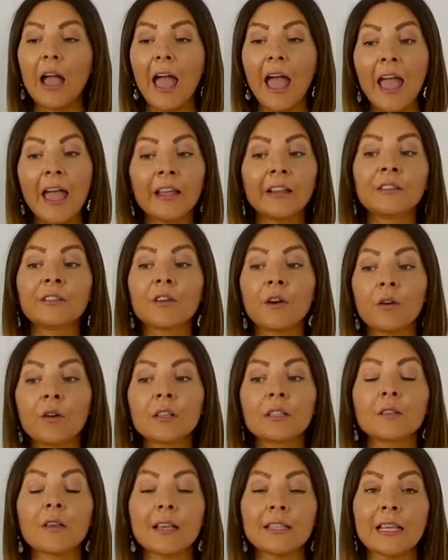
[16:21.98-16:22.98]
and
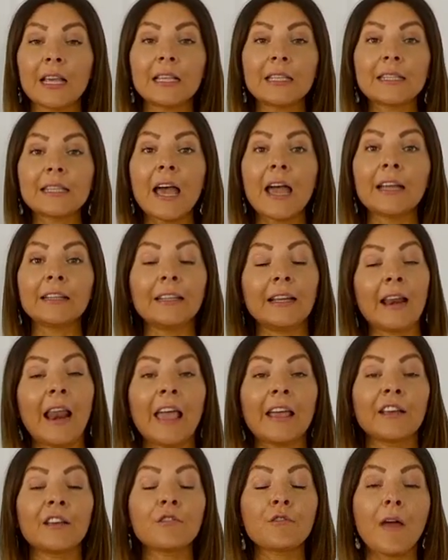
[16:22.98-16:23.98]
also, as I said, they're
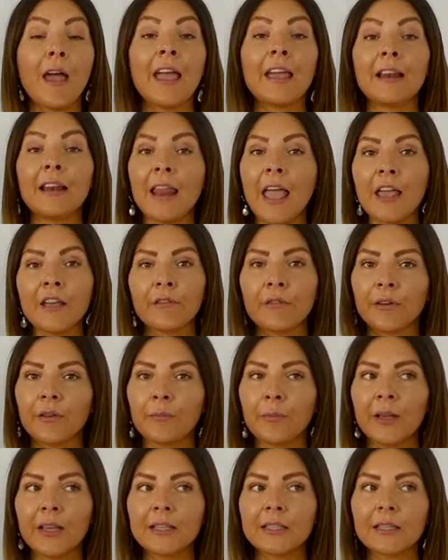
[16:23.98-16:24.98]
like great
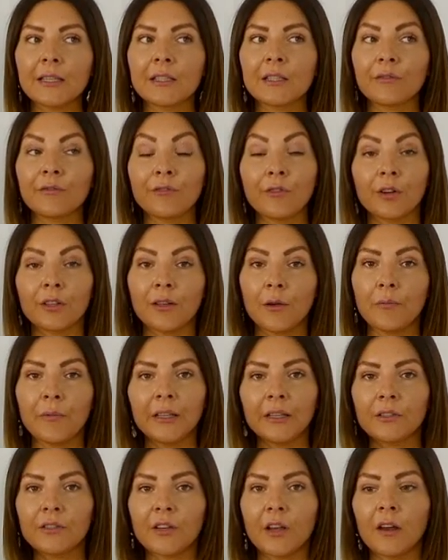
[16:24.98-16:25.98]
layering pieces for the
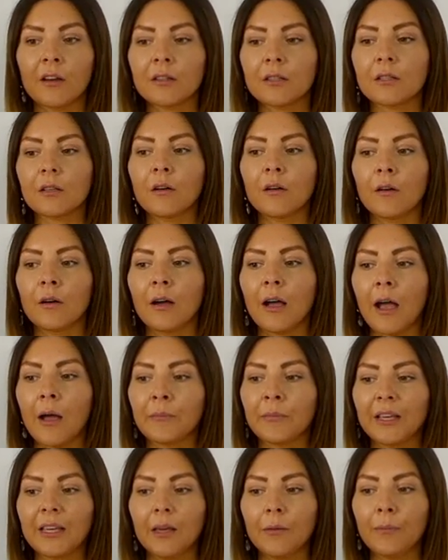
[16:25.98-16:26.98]
winter. So
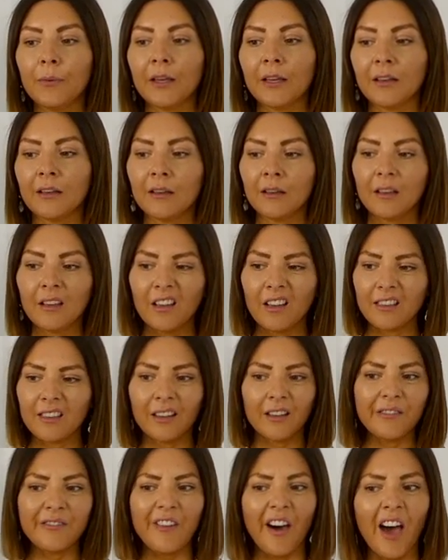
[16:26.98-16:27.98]
I'm keeping
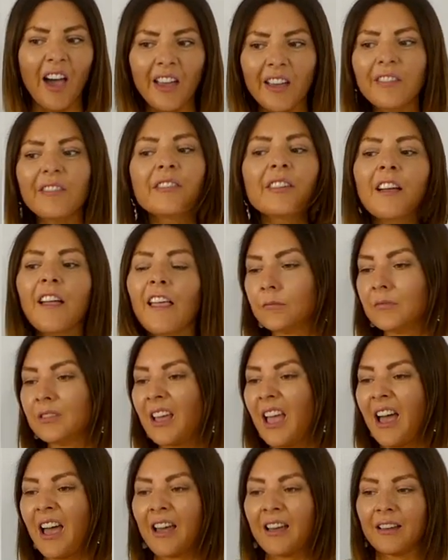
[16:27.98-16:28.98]
thing five.
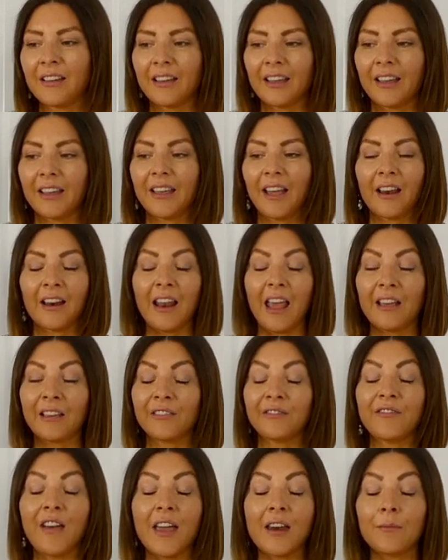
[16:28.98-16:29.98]
Yeah, again,
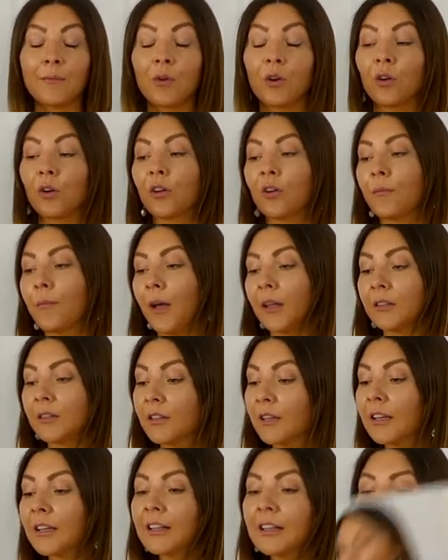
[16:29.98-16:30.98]
like very
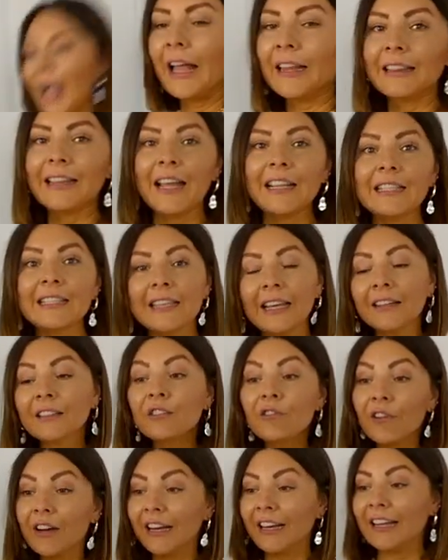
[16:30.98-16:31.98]
monochromatic. And that's
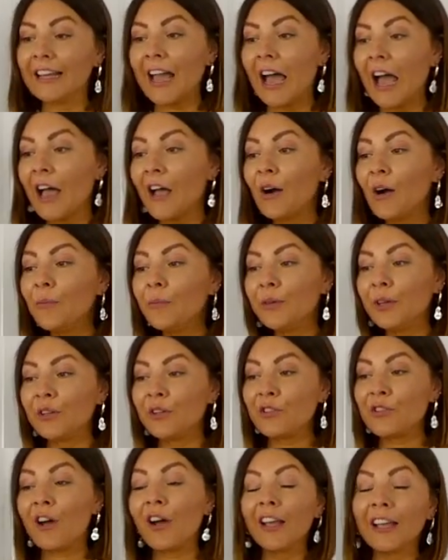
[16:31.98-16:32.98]
it really. I hope you
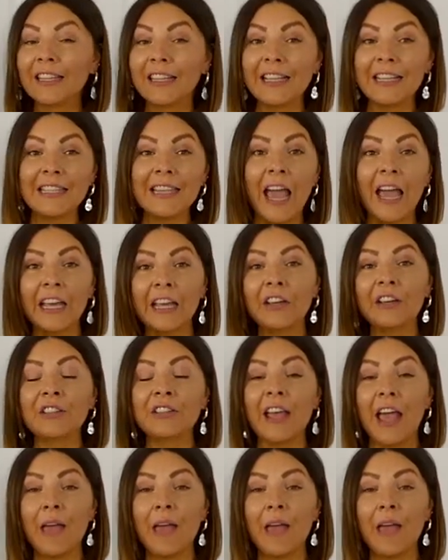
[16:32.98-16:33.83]
enjoyed the second